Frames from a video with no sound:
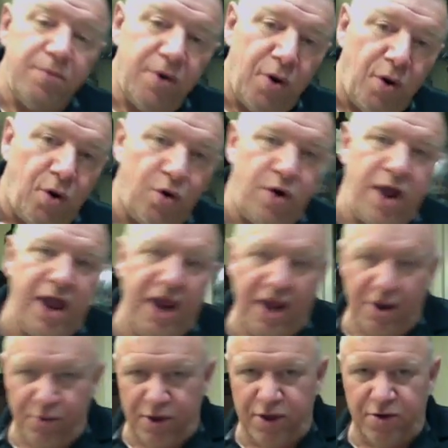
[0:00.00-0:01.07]
or
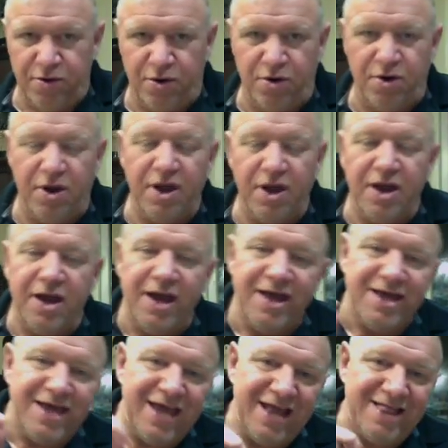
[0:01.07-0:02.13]
hated what you heard,
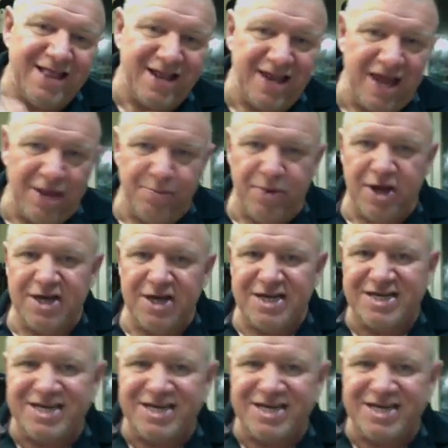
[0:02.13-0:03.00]
hit the like button.